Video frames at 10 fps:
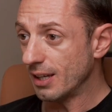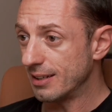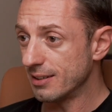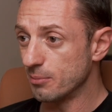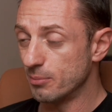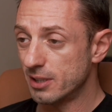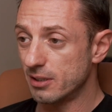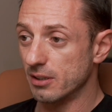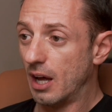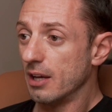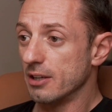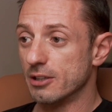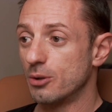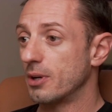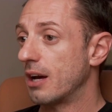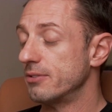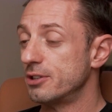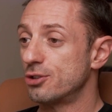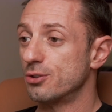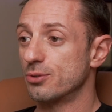and in the middle, we have
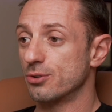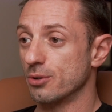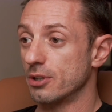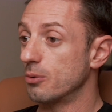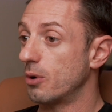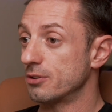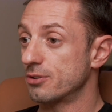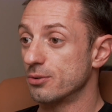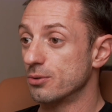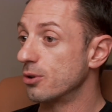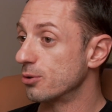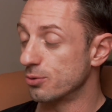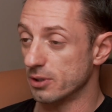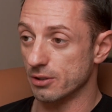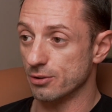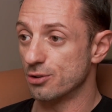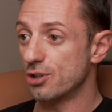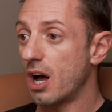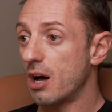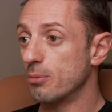issues or he wants to go to another
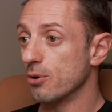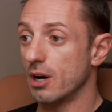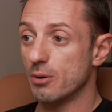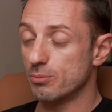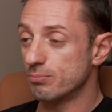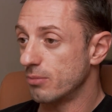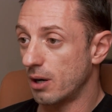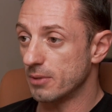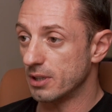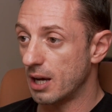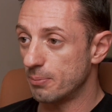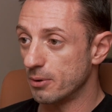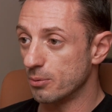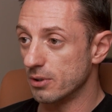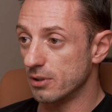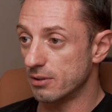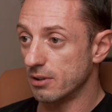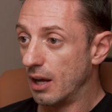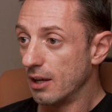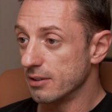job or I'm not happy
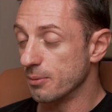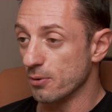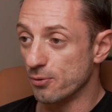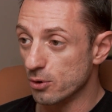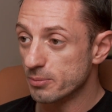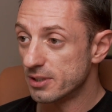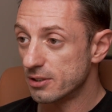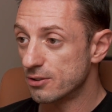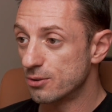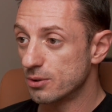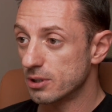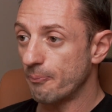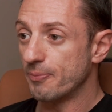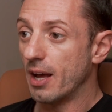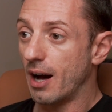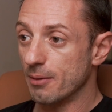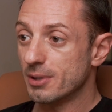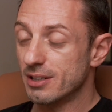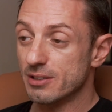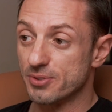with the performance he's doing, I'm
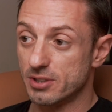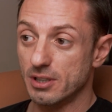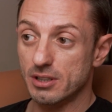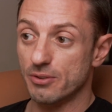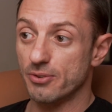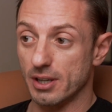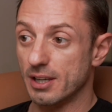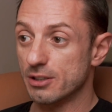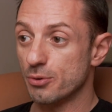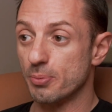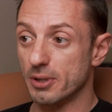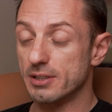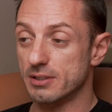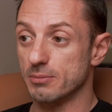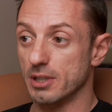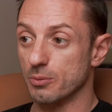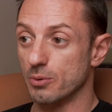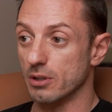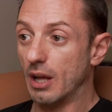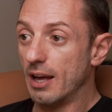kind of stuck if I can't replace him that
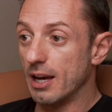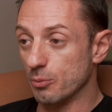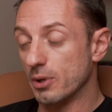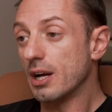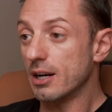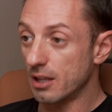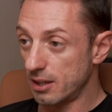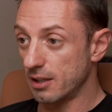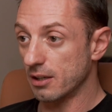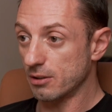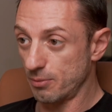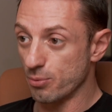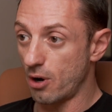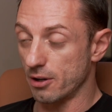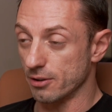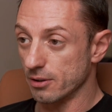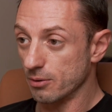well. And we got to think broader,